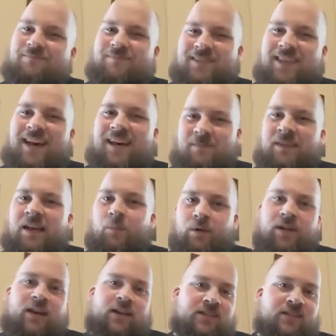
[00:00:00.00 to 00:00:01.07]
That
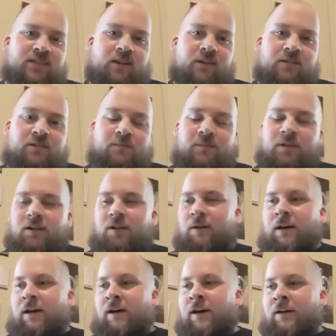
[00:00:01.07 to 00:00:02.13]
would kind of suck.
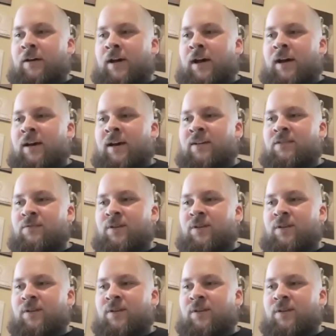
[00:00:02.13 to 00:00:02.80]
I